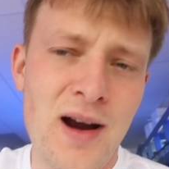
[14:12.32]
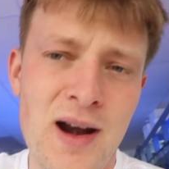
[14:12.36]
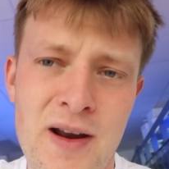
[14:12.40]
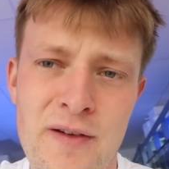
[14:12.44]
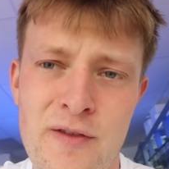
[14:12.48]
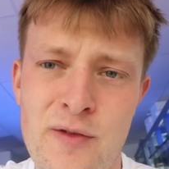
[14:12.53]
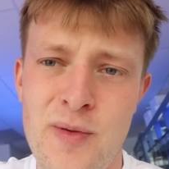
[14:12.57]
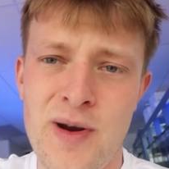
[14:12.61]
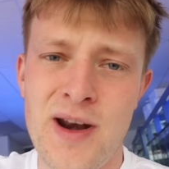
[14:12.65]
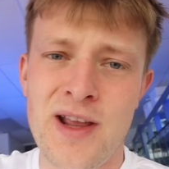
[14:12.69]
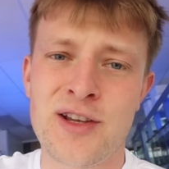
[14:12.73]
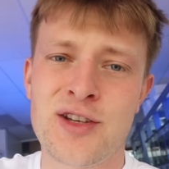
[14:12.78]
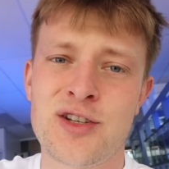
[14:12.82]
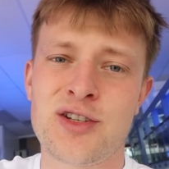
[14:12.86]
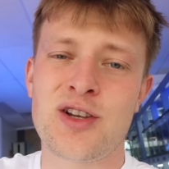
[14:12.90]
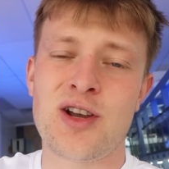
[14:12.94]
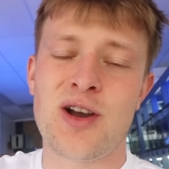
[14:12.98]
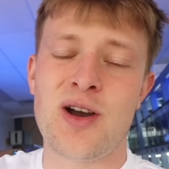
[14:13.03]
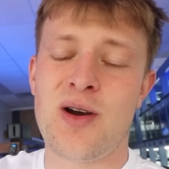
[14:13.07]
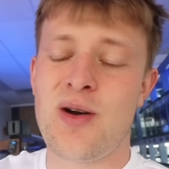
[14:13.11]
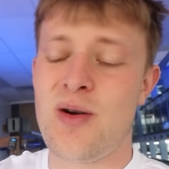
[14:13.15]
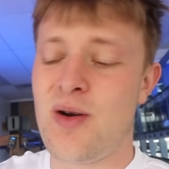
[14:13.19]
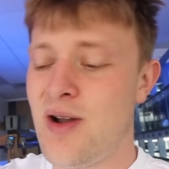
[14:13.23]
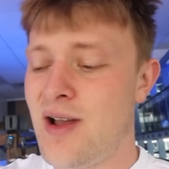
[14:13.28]
right, everybody,
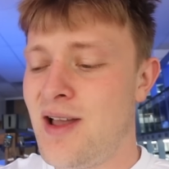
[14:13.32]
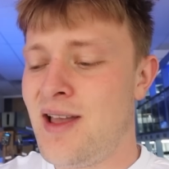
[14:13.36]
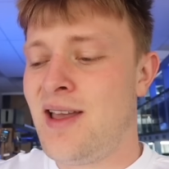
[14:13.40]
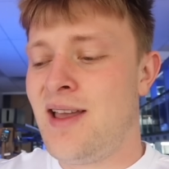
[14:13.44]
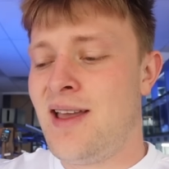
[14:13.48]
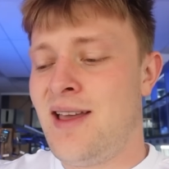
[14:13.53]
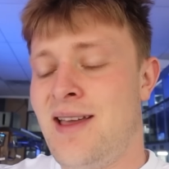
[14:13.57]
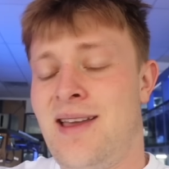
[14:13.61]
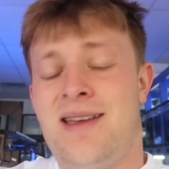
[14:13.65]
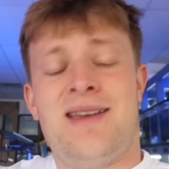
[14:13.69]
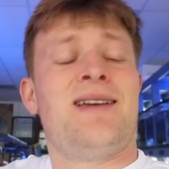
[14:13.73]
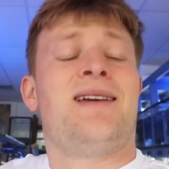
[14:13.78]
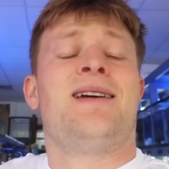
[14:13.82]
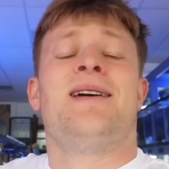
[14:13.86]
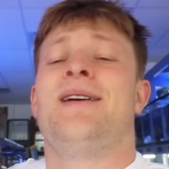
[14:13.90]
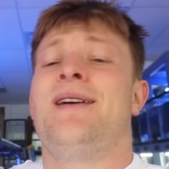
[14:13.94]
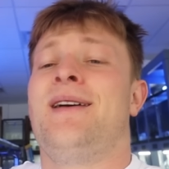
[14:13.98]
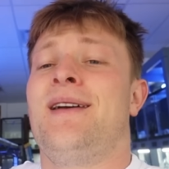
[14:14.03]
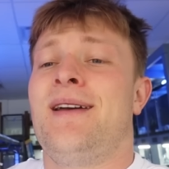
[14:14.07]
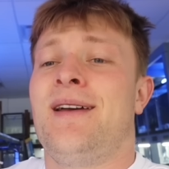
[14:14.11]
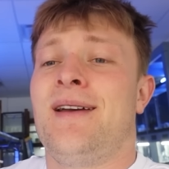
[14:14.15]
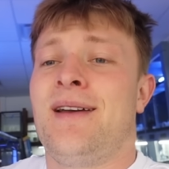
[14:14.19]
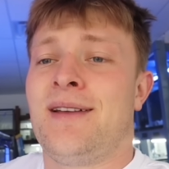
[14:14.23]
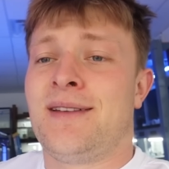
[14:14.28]
so
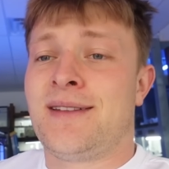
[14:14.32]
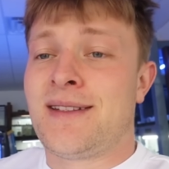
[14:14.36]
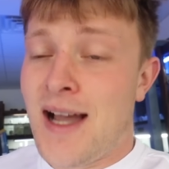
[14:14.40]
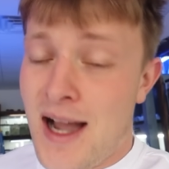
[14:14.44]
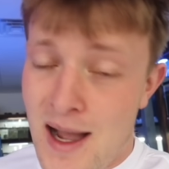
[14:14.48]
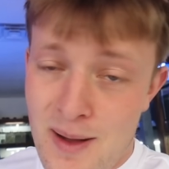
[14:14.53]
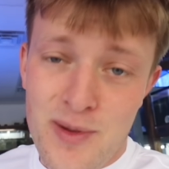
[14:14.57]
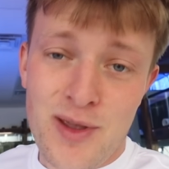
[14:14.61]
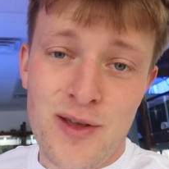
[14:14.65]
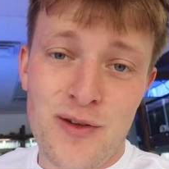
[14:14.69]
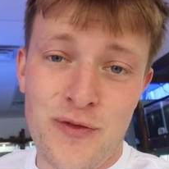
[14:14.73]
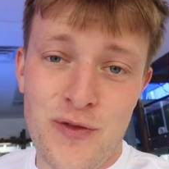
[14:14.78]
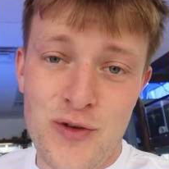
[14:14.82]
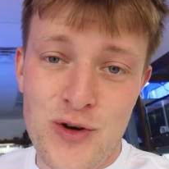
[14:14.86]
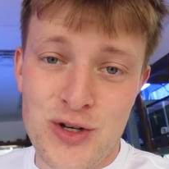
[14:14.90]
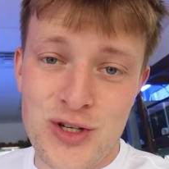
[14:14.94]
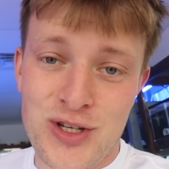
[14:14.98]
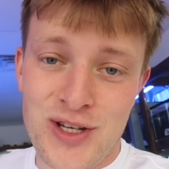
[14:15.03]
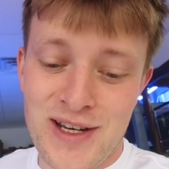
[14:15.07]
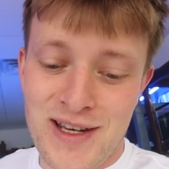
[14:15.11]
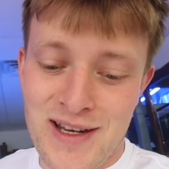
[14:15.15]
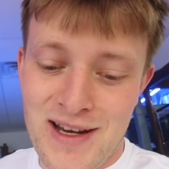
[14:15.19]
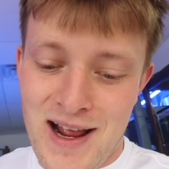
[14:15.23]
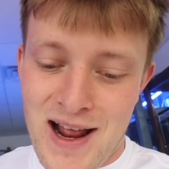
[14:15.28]
Tommy
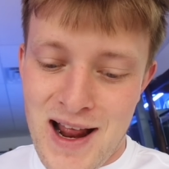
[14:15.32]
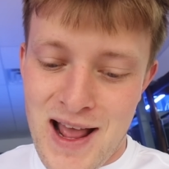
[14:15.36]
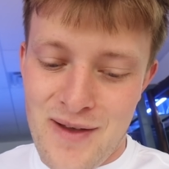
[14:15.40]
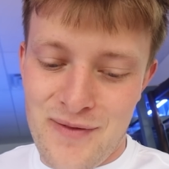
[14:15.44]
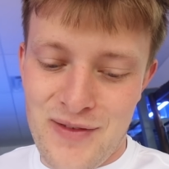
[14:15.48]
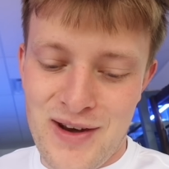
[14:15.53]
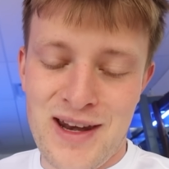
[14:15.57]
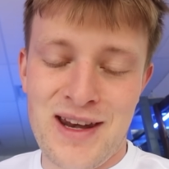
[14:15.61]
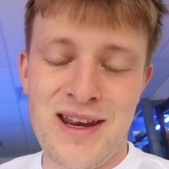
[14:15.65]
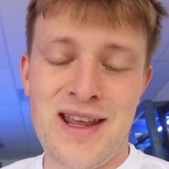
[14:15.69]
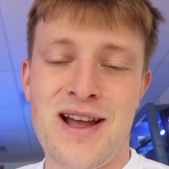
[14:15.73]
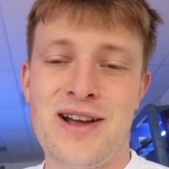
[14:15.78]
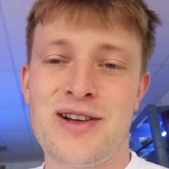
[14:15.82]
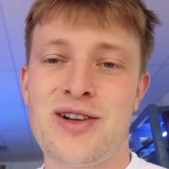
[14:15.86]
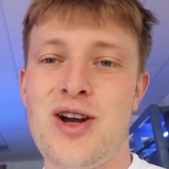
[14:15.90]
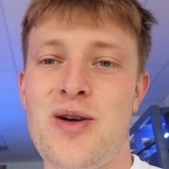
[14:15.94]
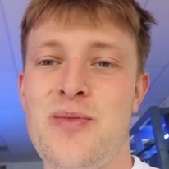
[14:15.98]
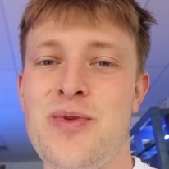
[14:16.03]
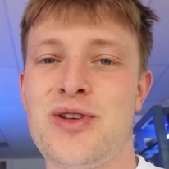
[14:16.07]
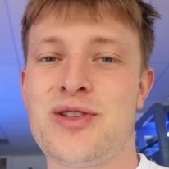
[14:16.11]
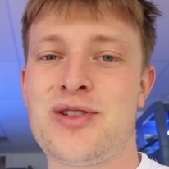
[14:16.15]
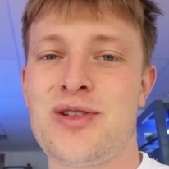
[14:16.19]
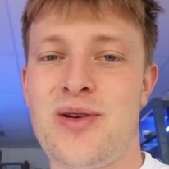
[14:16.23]
unfortunately did not have any neon gobies,